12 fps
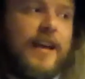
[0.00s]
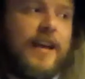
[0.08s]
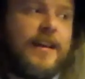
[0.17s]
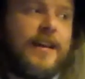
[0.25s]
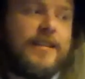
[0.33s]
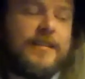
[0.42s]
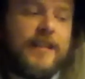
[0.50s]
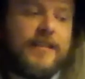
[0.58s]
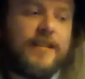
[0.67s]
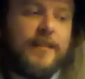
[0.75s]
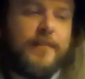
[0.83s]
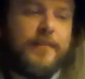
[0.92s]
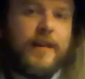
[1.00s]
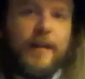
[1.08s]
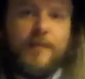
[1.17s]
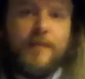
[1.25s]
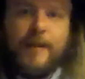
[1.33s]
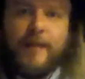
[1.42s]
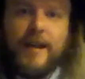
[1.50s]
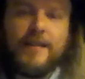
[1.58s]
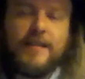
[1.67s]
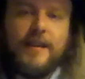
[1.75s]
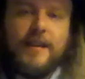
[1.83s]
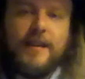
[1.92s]
And yes, that's on Panoply
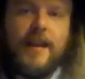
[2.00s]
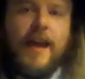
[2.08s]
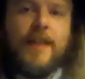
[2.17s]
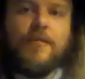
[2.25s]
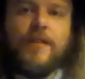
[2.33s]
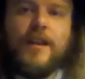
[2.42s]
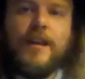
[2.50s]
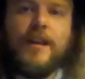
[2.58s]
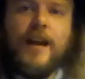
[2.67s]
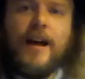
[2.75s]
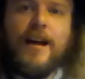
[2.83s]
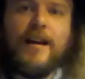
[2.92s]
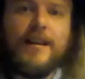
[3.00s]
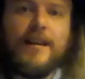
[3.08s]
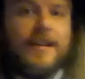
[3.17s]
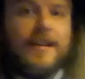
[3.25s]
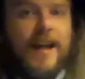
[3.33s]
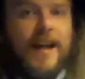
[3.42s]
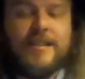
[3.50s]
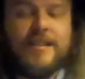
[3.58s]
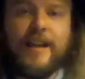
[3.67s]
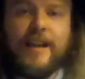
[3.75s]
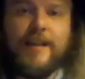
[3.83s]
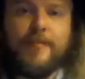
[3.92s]
Magazine. And we
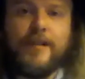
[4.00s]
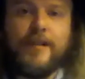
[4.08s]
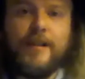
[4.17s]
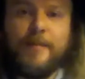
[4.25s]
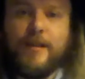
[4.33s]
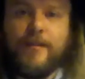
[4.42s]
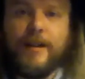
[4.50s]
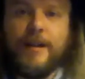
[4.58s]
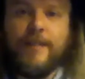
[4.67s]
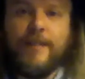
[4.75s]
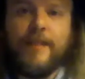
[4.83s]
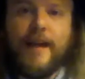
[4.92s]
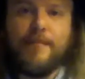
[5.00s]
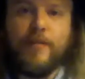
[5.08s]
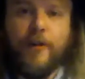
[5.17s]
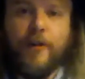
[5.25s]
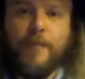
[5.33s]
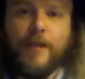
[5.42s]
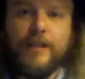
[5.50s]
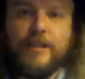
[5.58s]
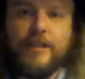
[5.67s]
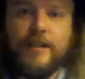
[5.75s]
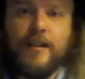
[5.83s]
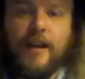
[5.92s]
actually clipped the reading of that poem,
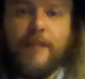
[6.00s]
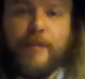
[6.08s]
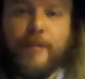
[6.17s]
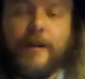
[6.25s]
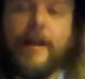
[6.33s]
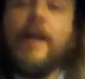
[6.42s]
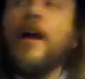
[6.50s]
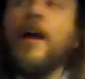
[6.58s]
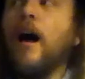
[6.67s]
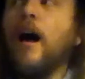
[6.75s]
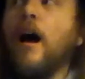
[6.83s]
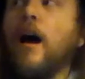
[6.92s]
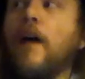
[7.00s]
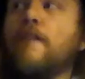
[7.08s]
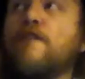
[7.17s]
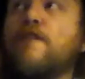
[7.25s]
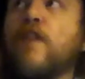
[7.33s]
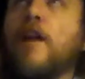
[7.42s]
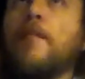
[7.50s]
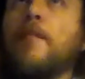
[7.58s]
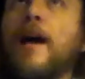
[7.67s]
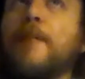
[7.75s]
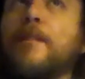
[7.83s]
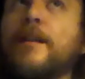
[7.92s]
Lunch in the Library, from,
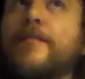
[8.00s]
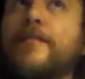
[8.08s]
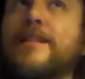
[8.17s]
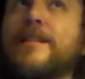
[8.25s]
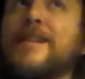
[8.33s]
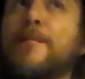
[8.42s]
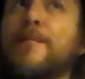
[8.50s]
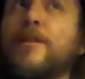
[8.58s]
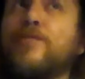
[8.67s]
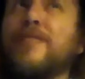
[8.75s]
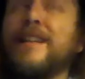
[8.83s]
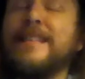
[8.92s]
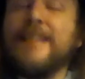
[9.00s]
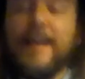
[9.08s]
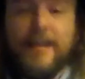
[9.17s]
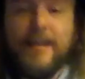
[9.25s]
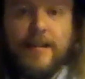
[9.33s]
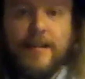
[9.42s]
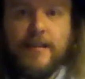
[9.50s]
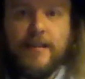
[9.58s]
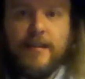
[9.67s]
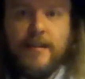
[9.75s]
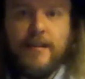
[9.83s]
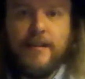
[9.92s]
I believe, the December 22nd
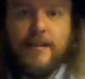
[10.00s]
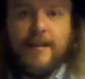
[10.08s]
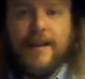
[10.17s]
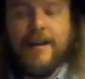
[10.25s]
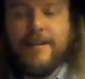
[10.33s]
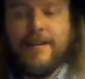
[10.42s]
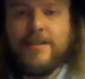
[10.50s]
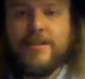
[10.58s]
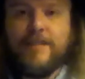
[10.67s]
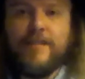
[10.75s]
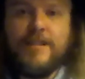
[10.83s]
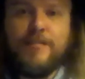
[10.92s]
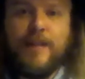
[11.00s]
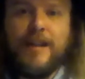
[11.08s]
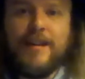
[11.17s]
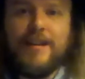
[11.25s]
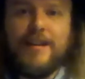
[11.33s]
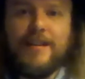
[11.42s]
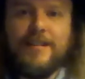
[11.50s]
edition of this mic.